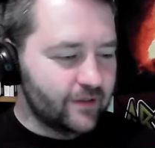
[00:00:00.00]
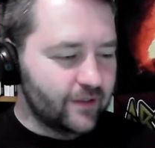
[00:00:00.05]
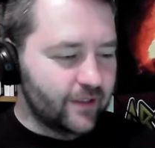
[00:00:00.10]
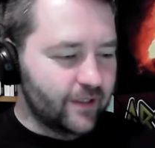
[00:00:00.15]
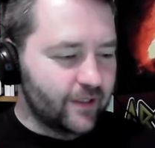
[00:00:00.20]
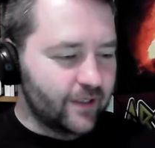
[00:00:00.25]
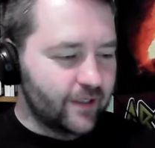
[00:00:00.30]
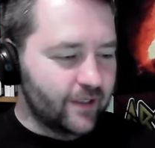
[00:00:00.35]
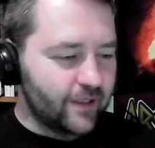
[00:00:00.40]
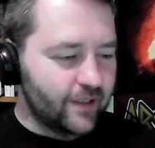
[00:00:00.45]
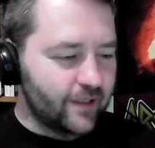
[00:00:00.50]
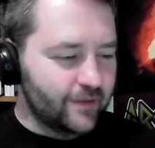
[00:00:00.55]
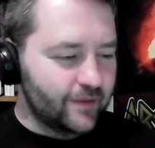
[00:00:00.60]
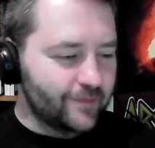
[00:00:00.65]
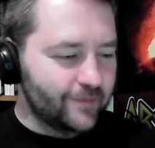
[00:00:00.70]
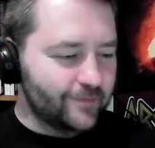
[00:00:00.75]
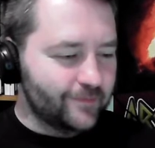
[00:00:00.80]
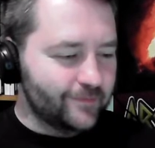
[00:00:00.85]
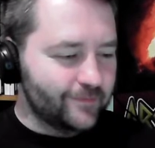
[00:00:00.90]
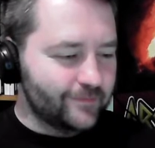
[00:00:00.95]

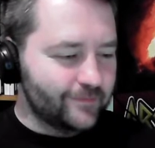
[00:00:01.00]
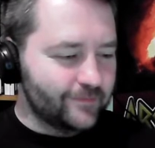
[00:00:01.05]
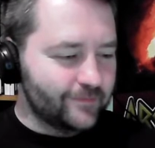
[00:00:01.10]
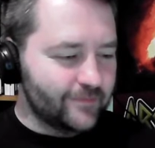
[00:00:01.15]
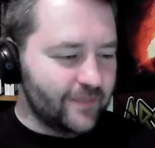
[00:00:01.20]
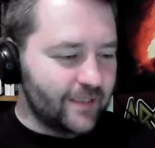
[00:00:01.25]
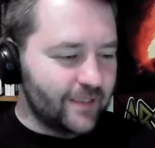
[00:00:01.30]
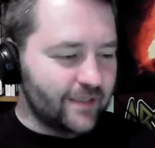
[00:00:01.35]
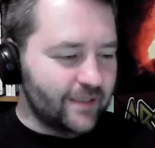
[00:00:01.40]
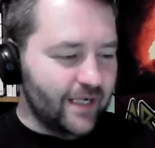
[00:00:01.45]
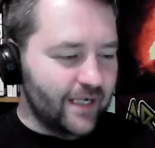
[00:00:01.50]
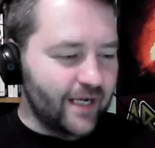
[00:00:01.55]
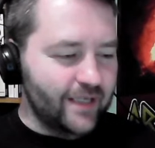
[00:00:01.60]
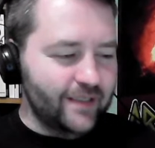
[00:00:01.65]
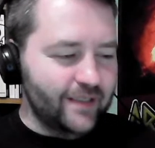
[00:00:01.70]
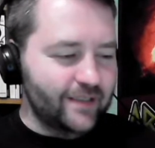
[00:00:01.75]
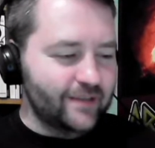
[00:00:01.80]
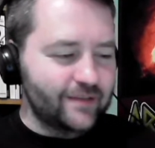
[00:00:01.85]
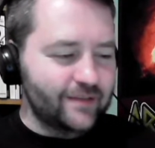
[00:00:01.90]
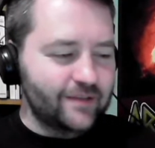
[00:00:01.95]
Um,
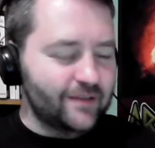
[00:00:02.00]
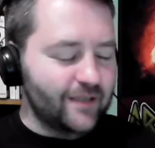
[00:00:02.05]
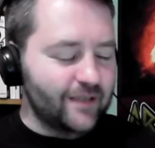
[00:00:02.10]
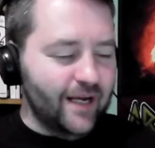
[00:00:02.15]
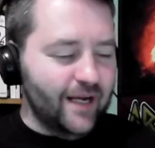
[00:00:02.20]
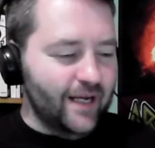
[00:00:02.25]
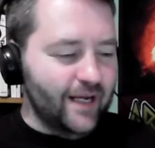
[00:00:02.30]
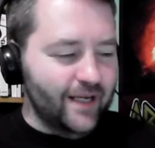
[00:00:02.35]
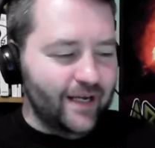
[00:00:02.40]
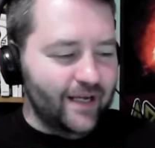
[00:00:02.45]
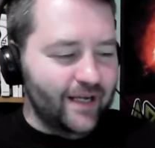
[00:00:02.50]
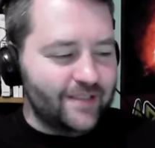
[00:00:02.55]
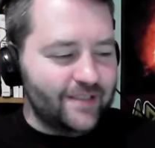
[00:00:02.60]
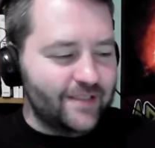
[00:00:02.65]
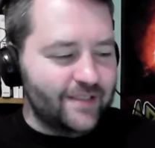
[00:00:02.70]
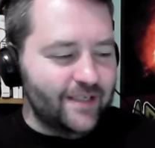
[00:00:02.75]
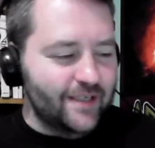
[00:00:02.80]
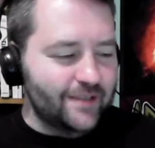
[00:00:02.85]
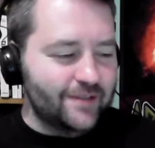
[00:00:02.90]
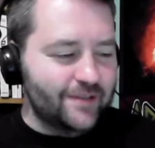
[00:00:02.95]
I, I
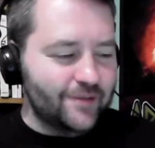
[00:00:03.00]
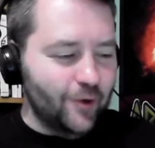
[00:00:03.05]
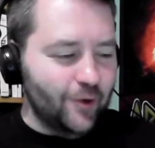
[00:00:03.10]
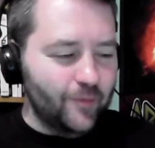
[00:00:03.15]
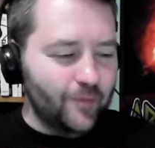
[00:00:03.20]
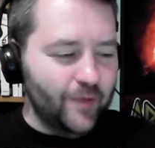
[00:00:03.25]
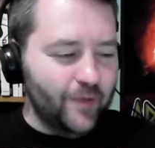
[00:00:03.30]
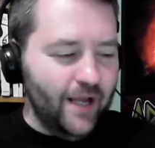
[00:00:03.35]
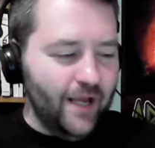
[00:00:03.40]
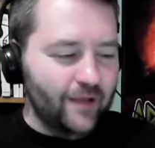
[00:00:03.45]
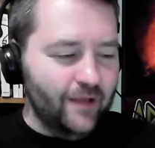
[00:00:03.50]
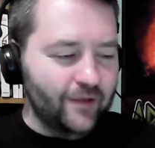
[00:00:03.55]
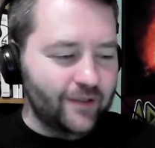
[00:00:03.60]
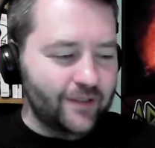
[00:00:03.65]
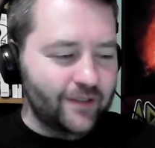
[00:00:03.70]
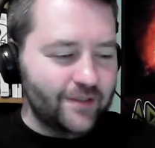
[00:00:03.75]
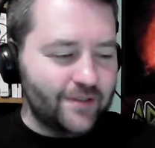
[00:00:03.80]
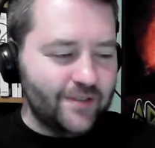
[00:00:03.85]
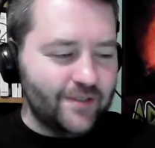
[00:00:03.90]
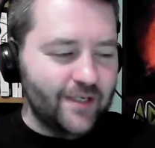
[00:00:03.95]
see Darby Allin
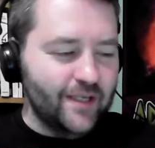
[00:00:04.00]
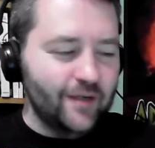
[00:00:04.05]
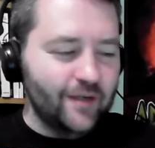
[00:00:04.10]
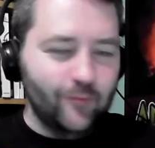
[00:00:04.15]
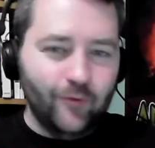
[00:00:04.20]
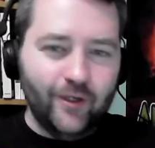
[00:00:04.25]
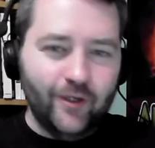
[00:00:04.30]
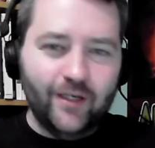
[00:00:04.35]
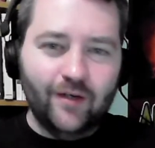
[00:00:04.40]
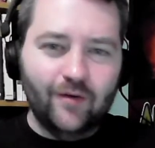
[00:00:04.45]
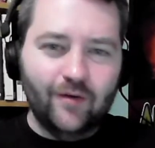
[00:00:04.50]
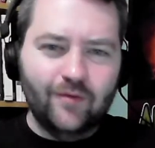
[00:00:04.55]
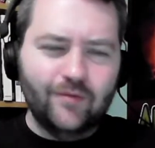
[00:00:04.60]
and Sting win.